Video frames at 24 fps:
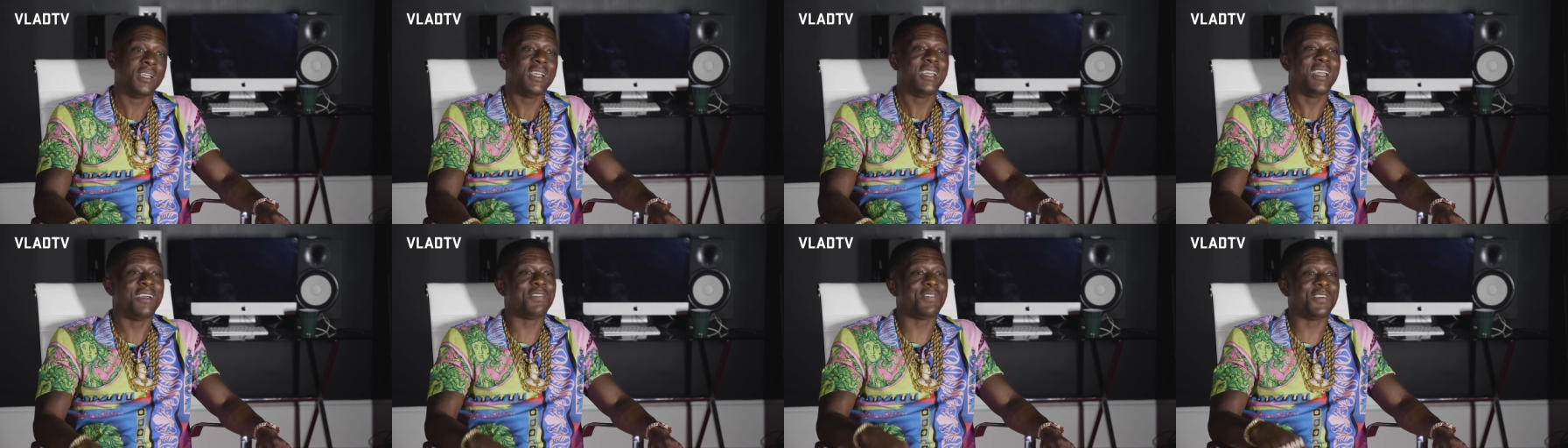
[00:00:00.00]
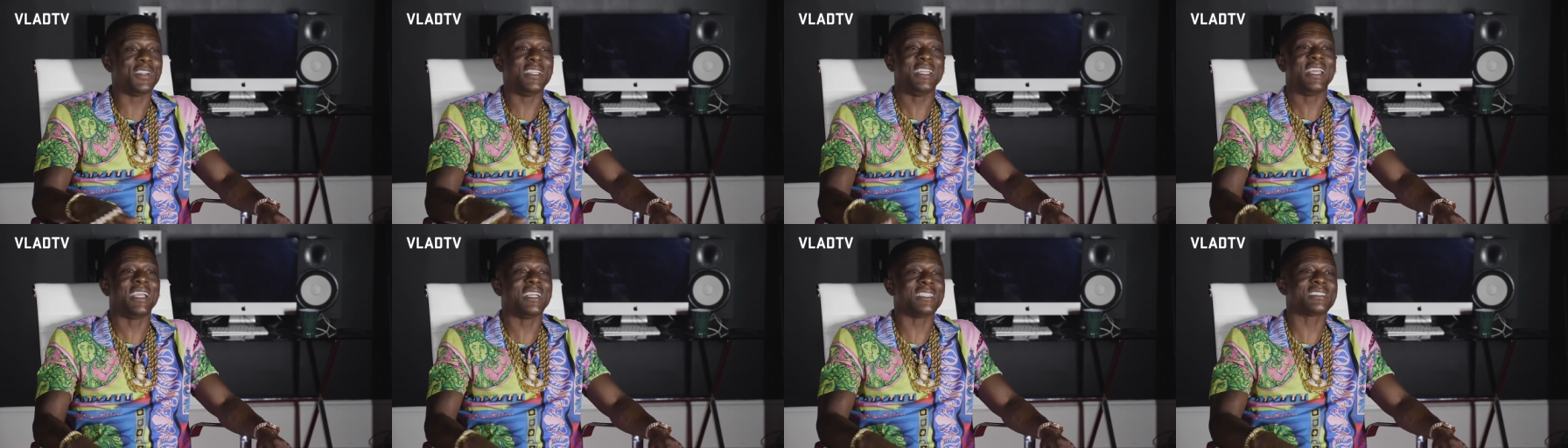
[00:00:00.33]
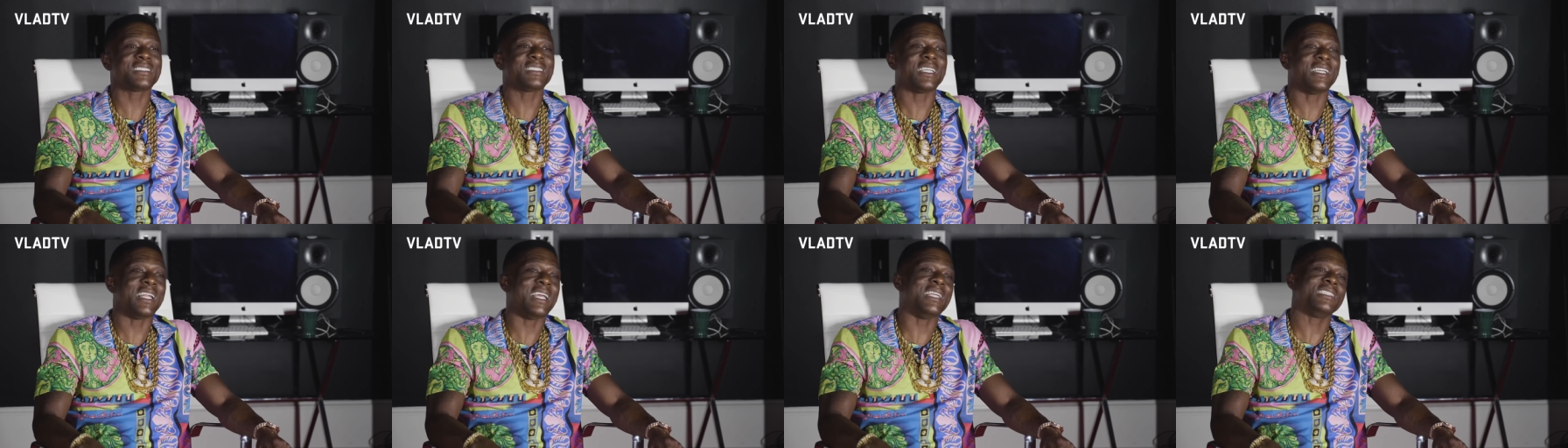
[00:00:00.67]
If a nigga
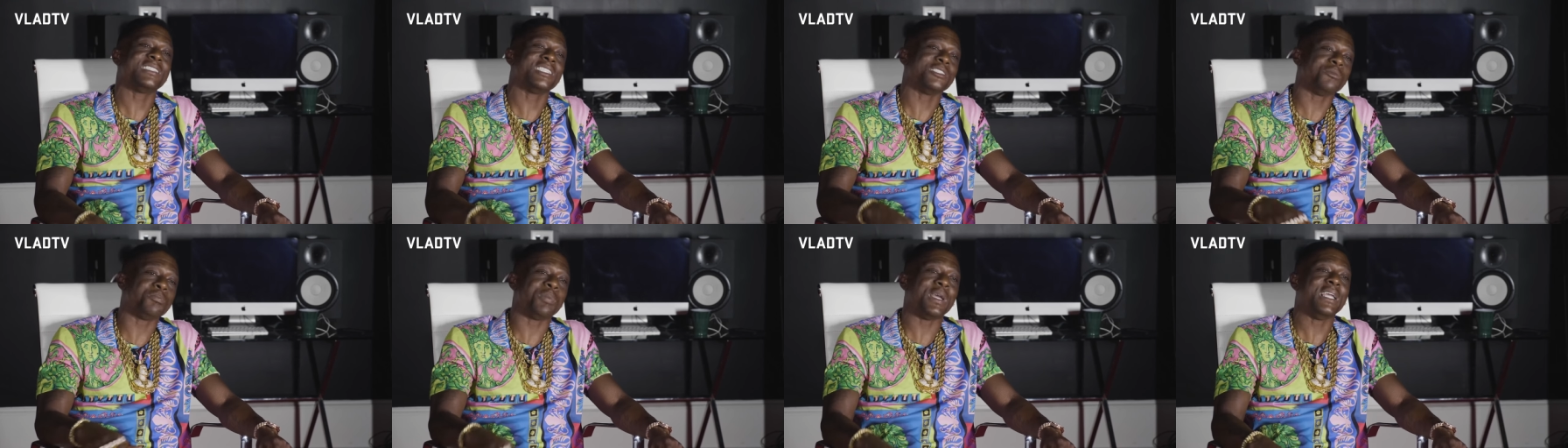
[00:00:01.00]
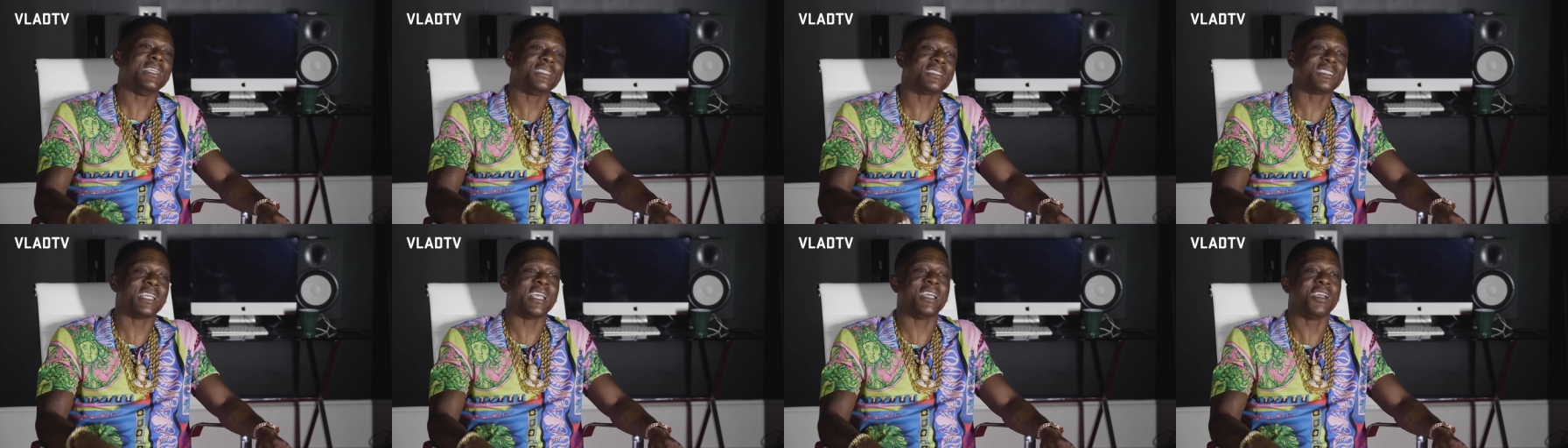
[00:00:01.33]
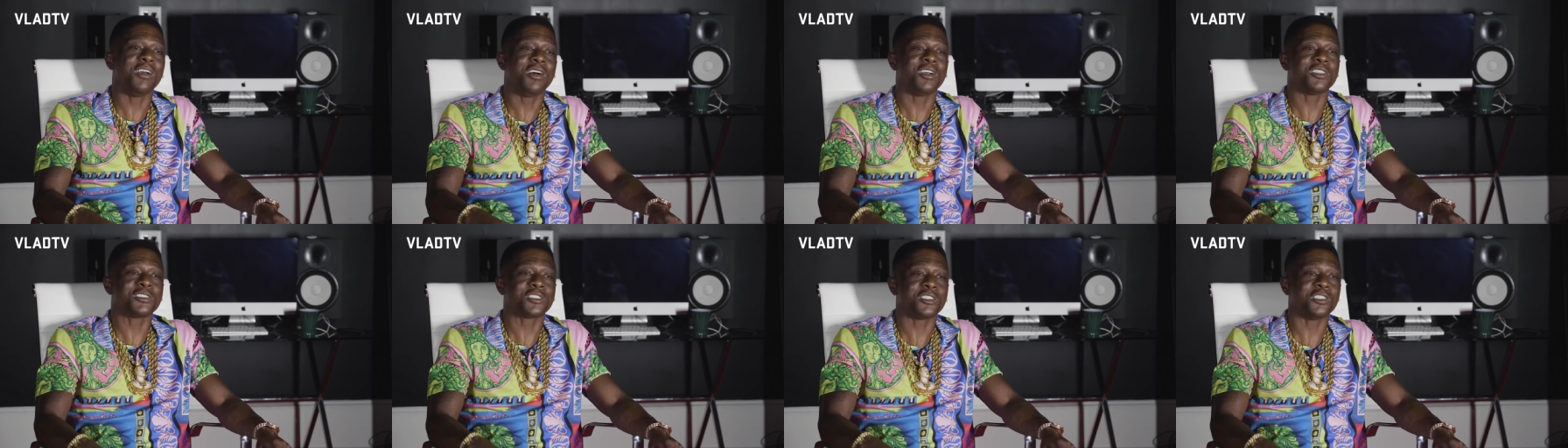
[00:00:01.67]
say they just base their
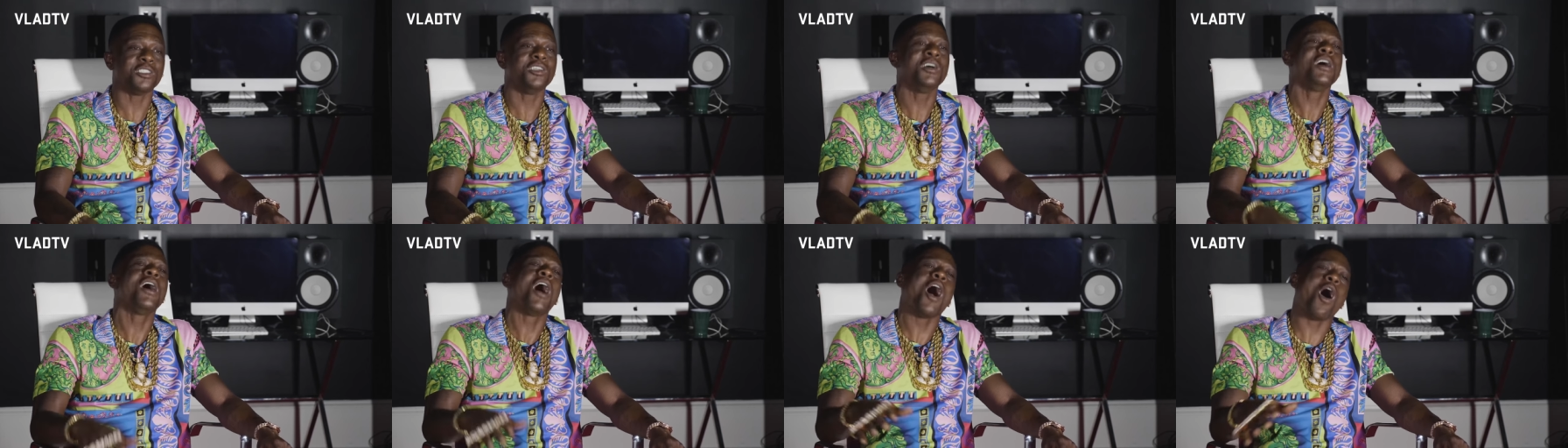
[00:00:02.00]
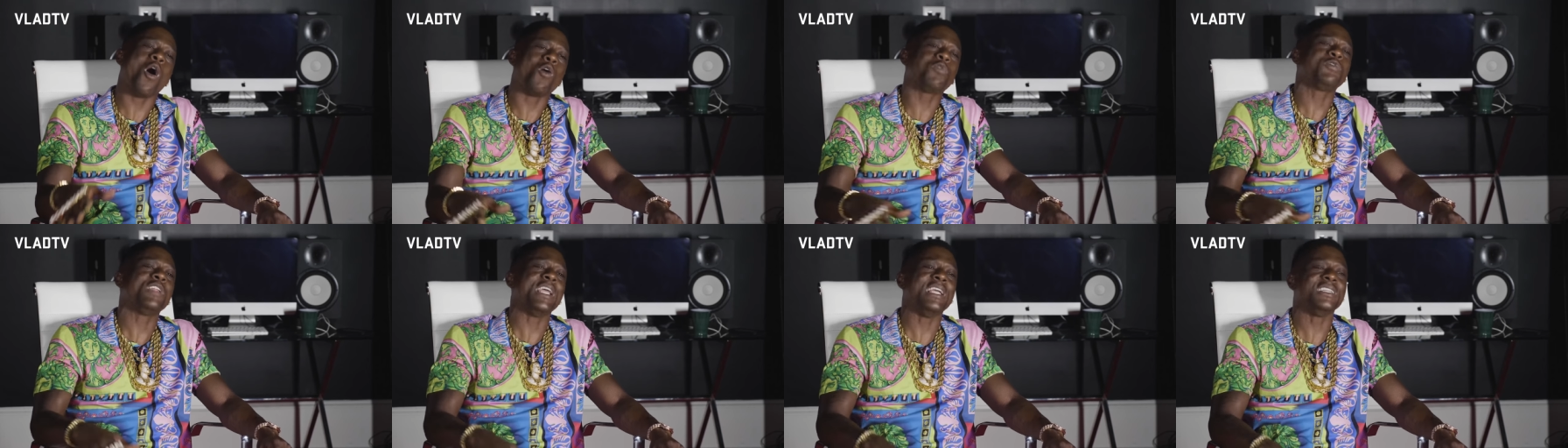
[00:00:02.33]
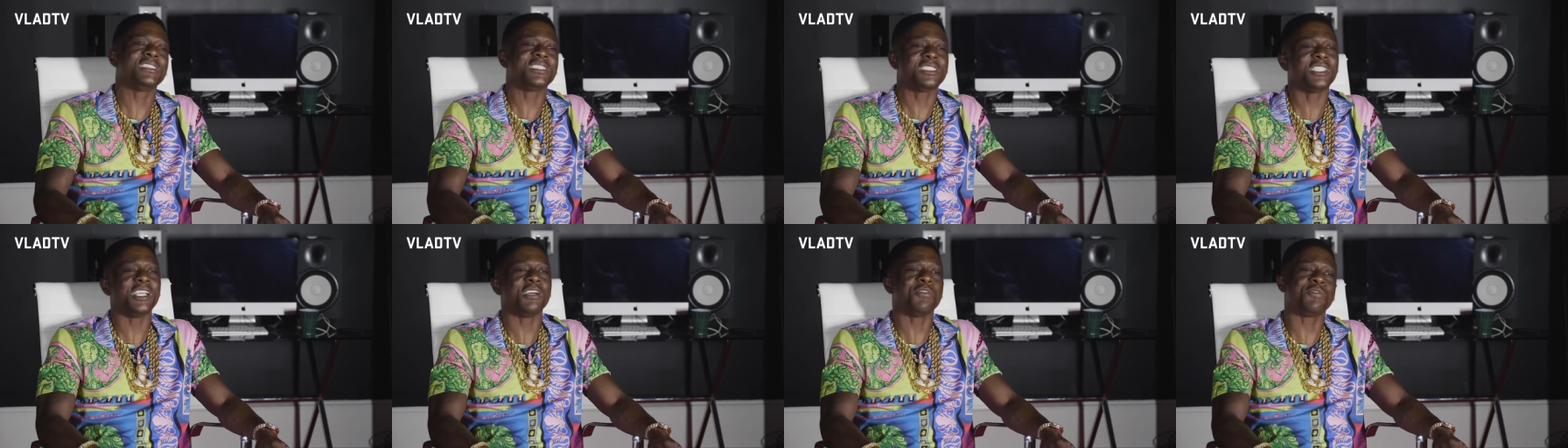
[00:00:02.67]
hustle off they
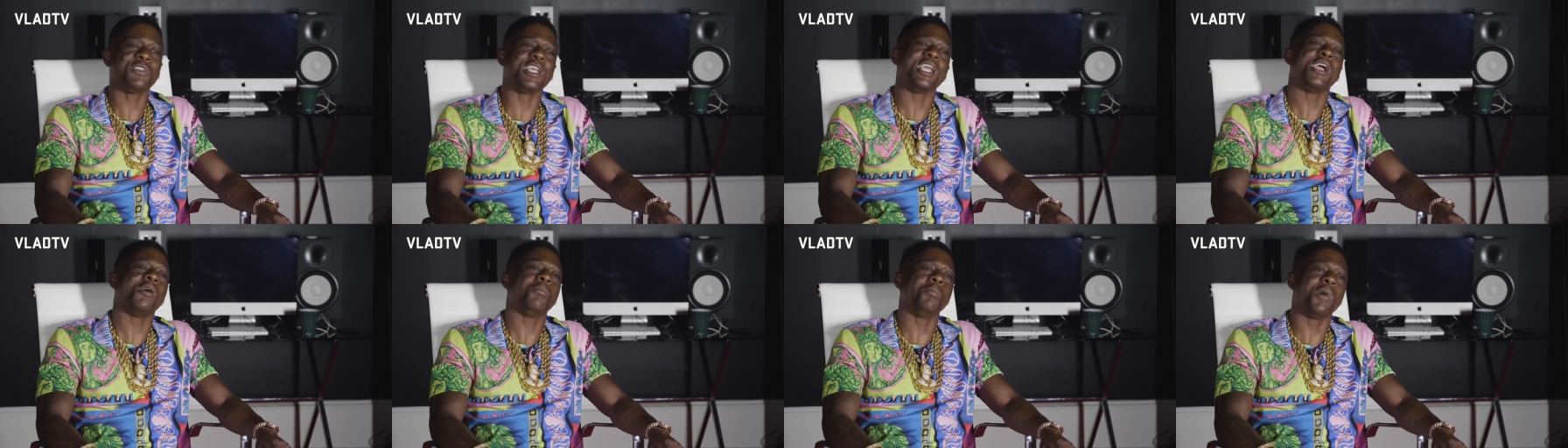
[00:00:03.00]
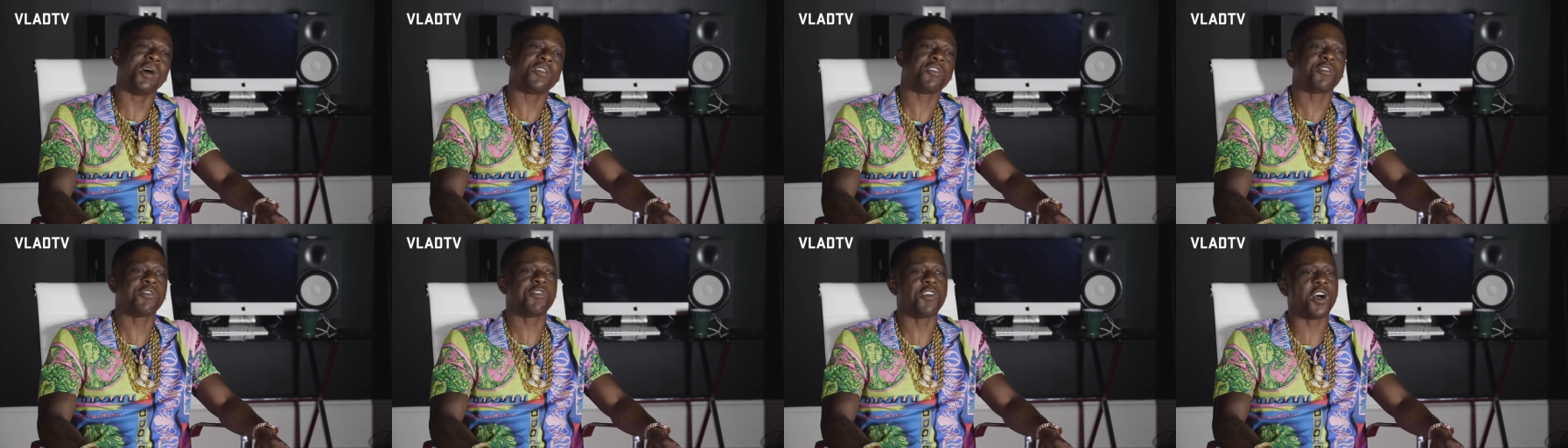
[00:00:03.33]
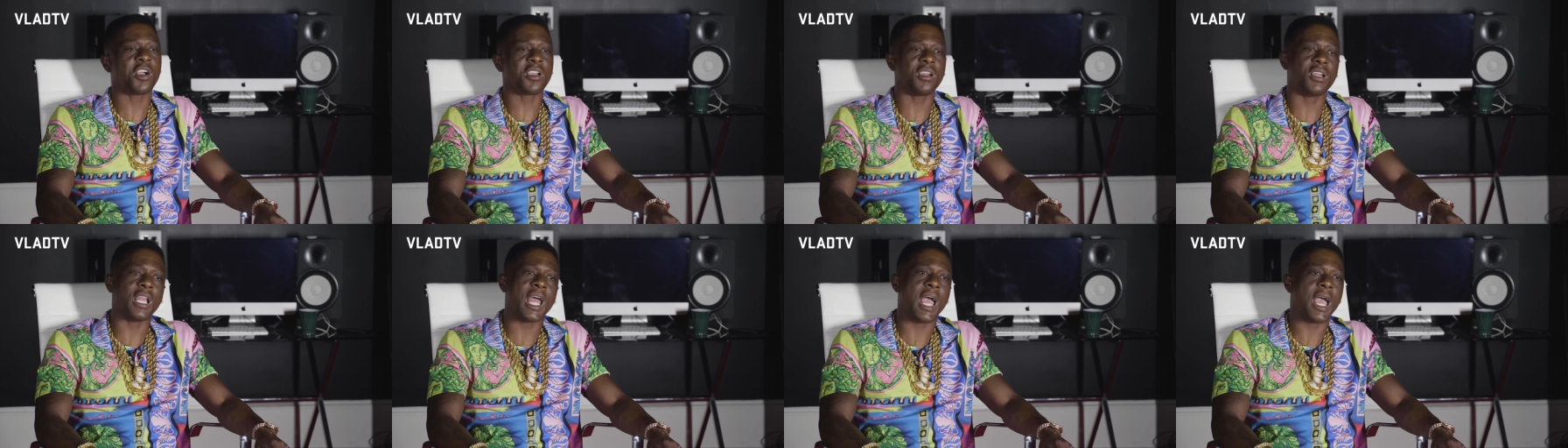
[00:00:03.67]
self, they a
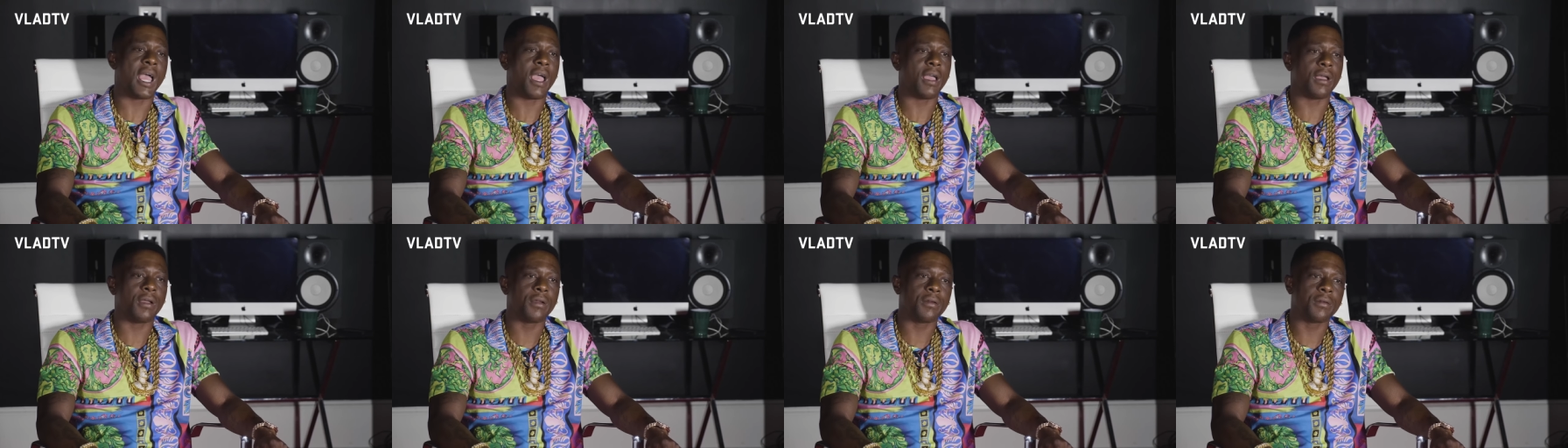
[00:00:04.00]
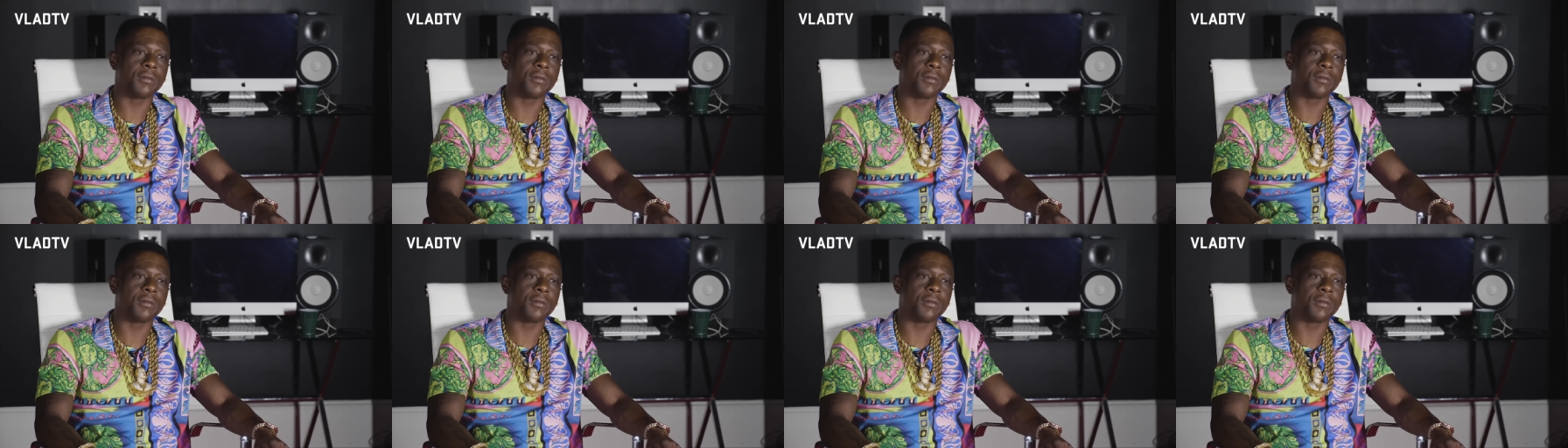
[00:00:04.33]
motherfucking lie.